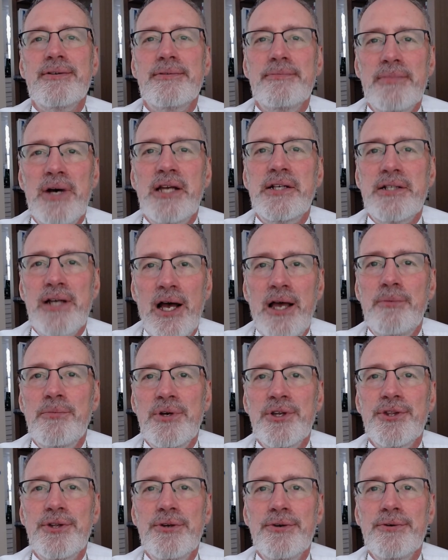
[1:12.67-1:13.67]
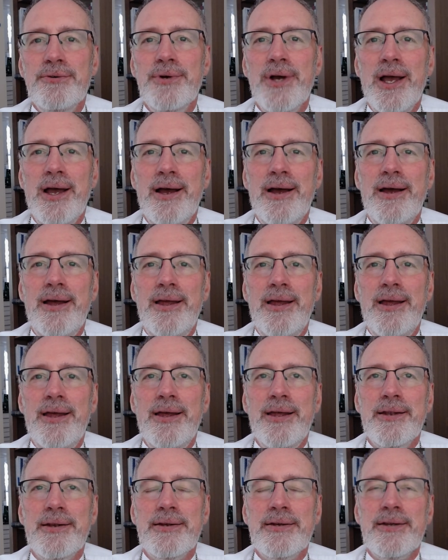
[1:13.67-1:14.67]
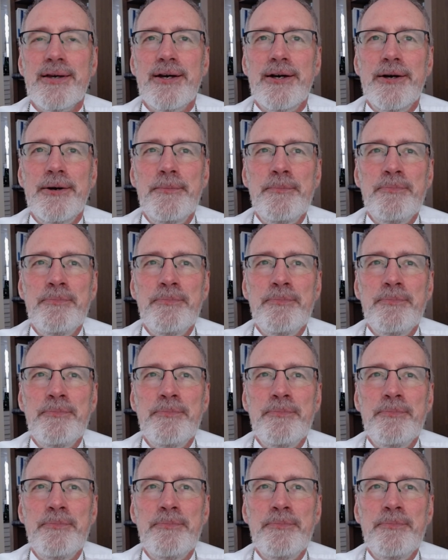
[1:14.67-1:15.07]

my time with you, and uh,